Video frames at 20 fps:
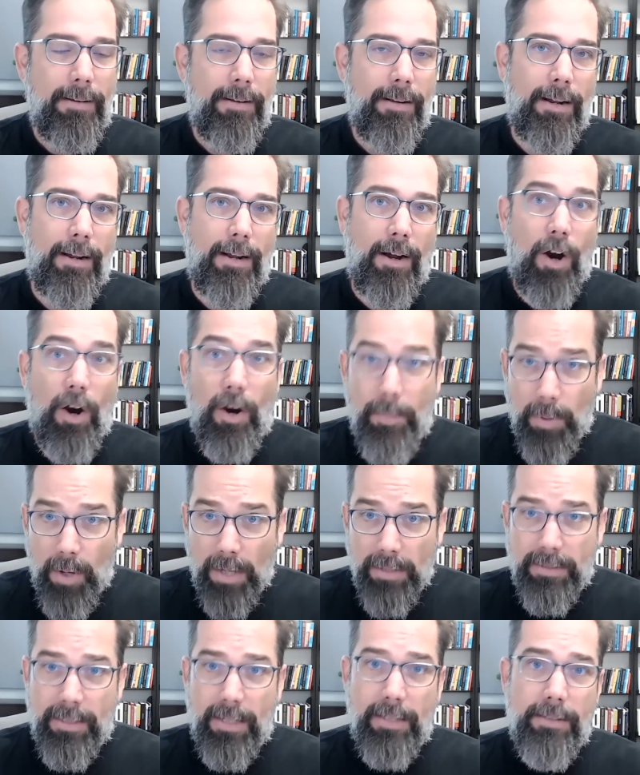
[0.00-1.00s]
our
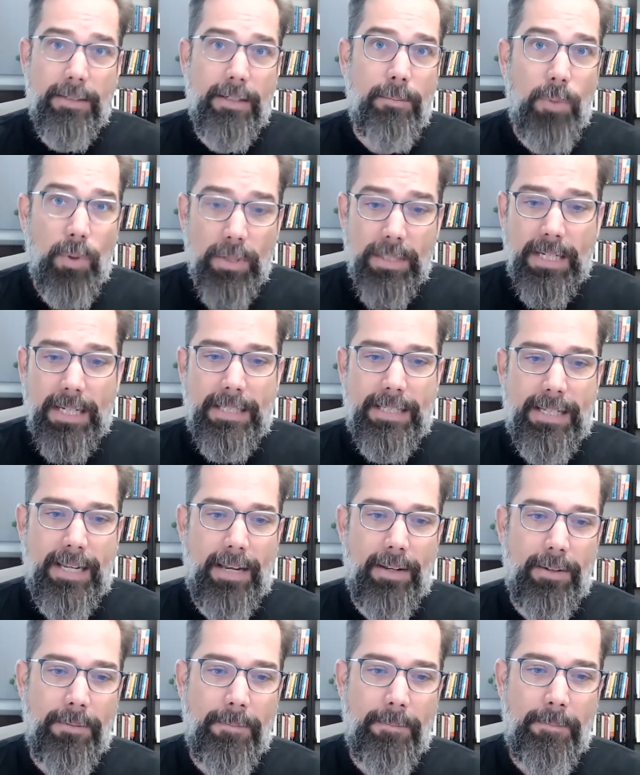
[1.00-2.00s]
process in more
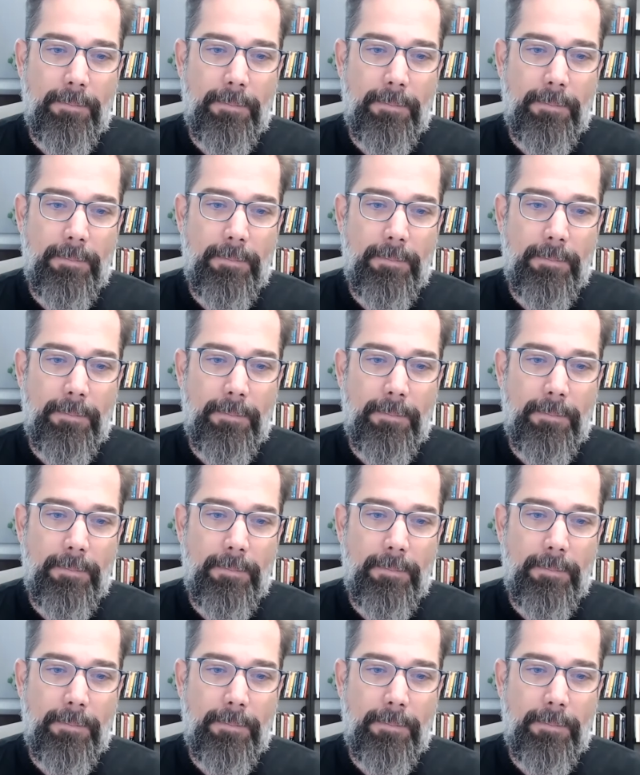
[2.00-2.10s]
detail.